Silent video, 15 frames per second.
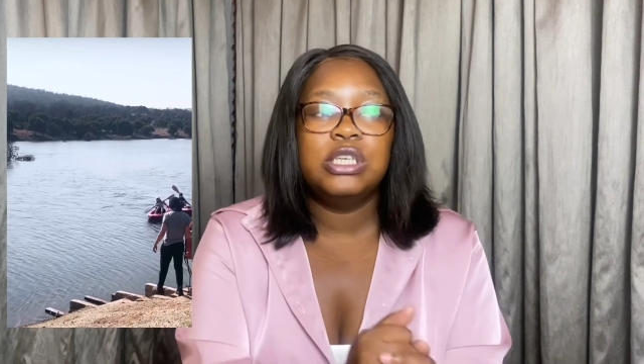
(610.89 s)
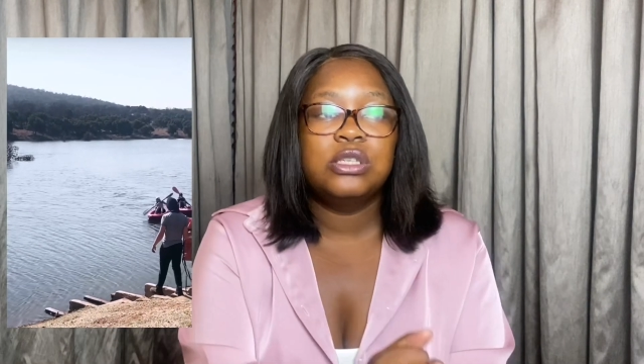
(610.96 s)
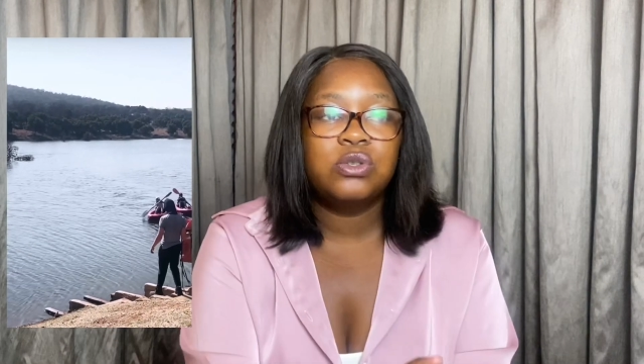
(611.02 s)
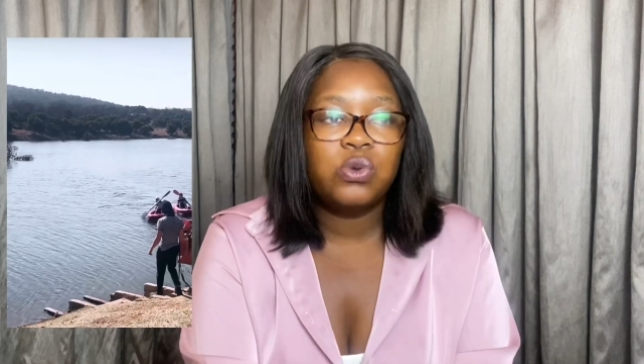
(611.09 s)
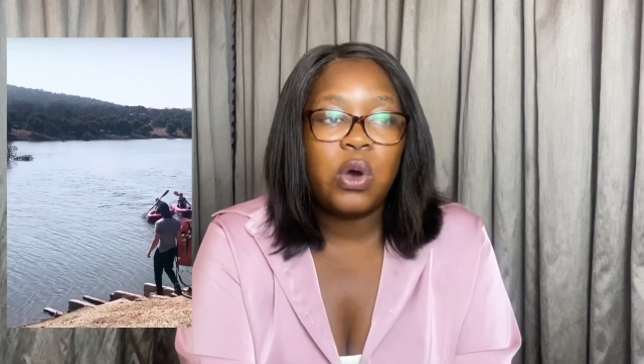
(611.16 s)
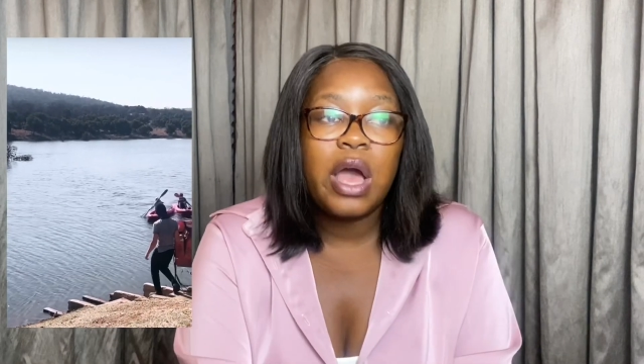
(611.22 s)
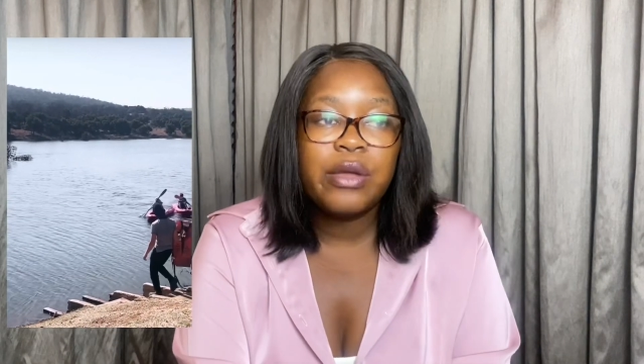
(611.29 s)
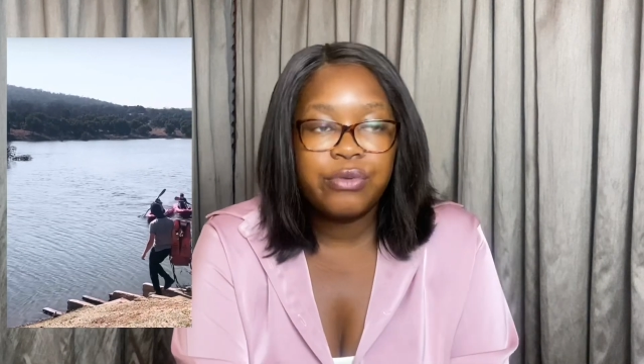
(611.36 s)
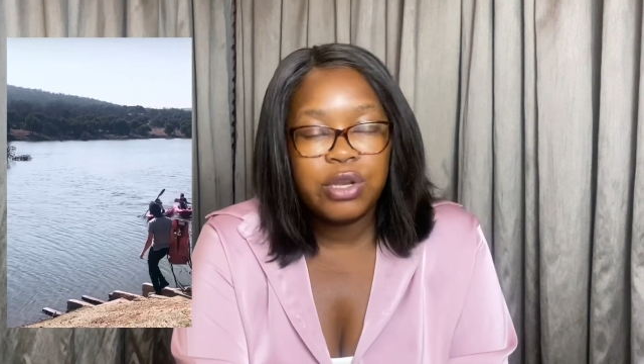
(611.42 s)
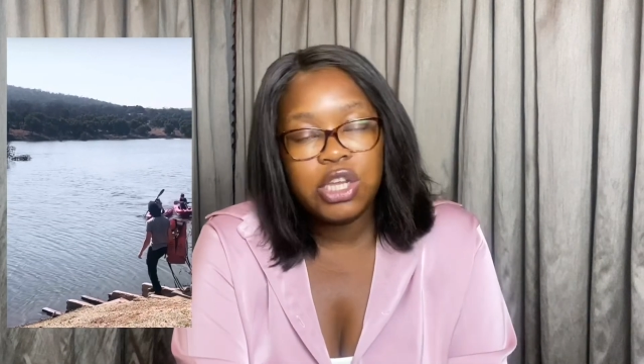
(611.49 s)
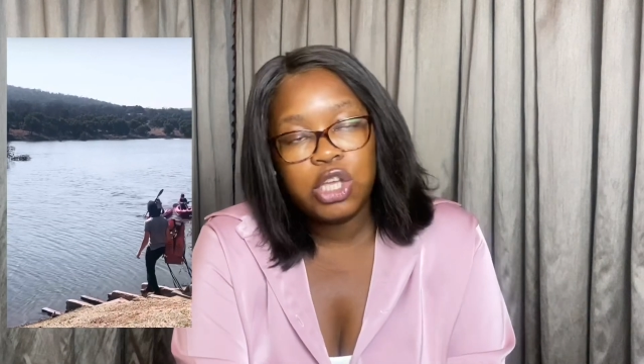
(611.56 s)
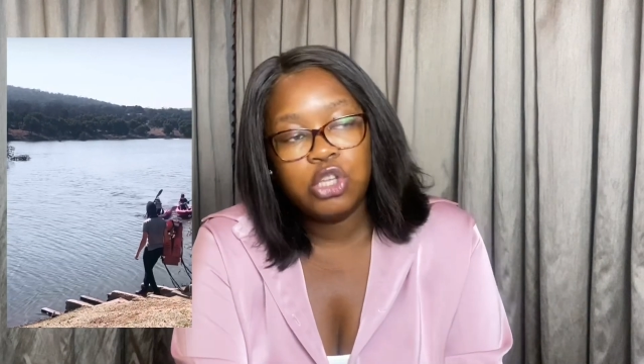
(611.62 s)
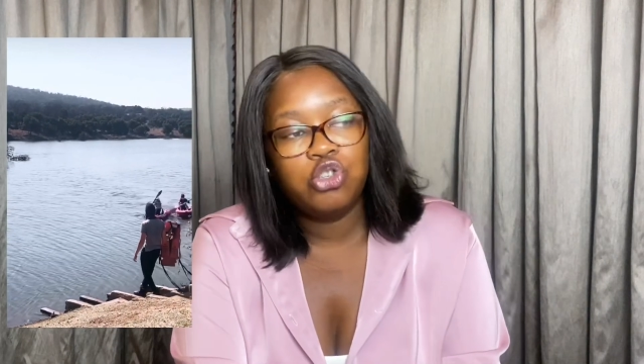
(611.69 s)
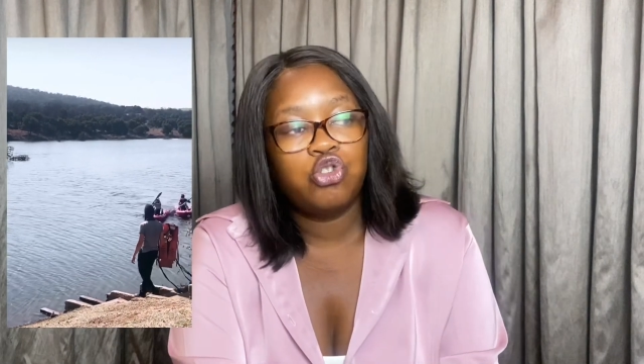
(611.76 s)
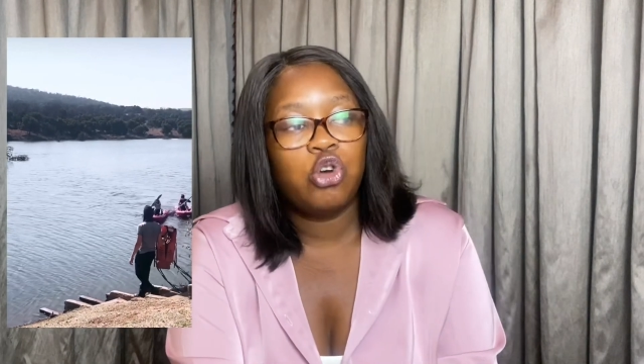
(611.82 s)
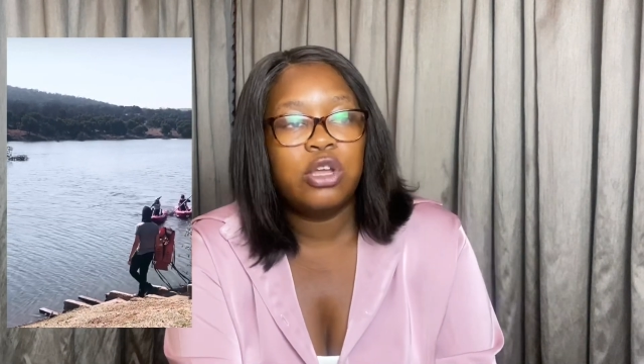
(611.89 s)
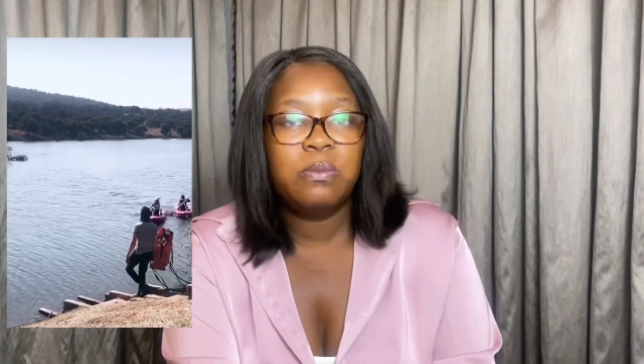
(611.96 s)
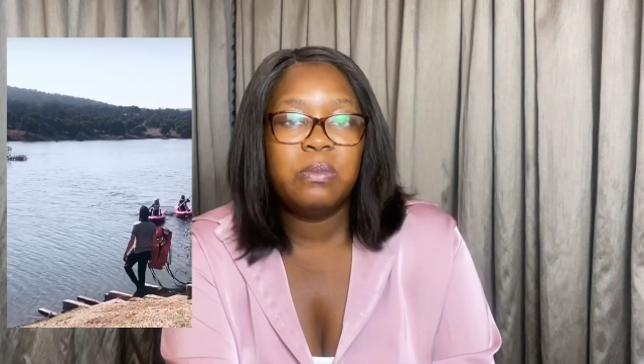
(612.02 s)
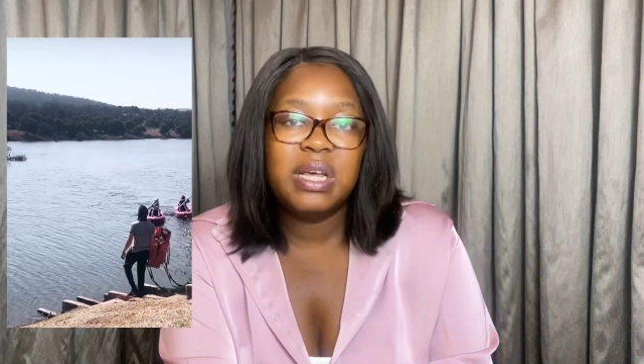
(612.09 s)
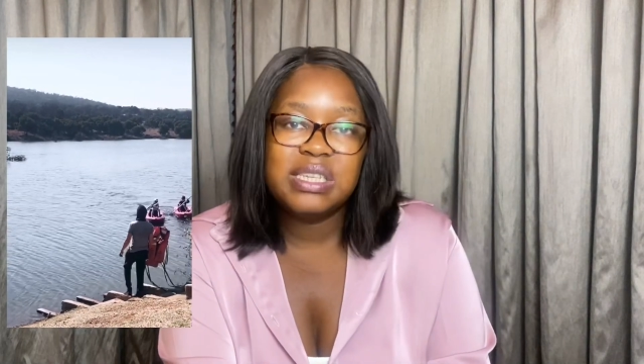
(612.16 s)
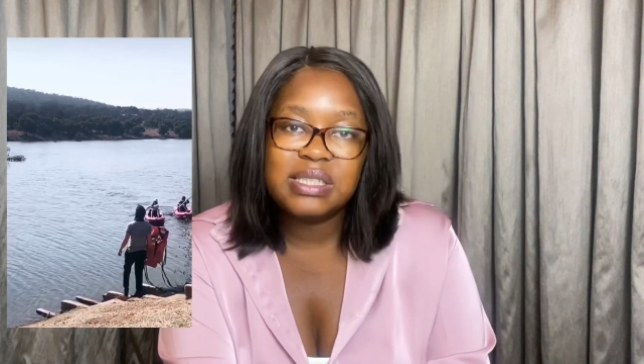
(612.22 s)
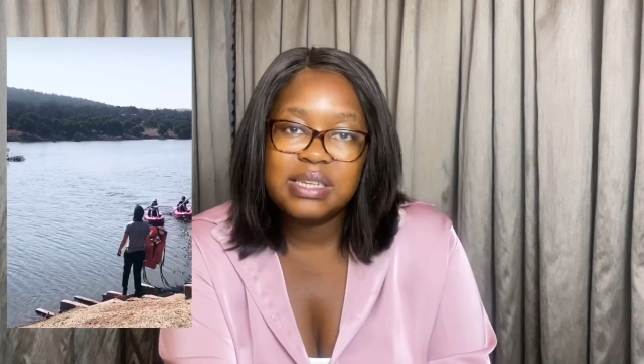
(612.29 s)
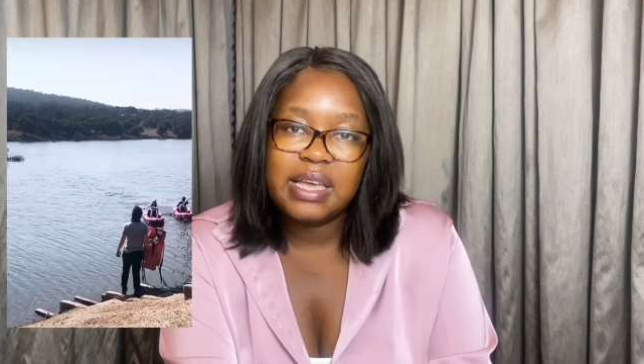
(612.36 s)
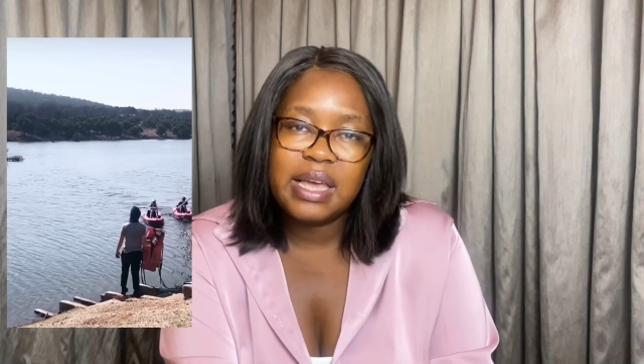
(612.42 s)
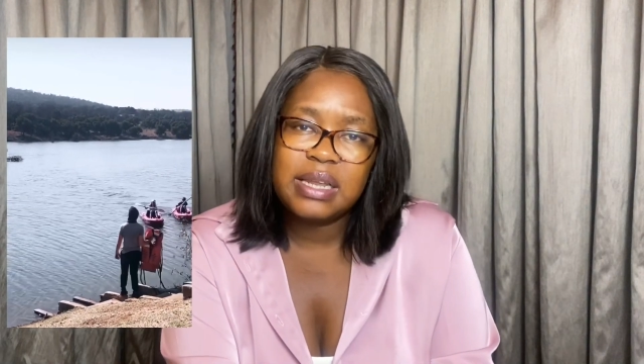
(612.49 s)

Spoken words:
So I really enjoyed my stay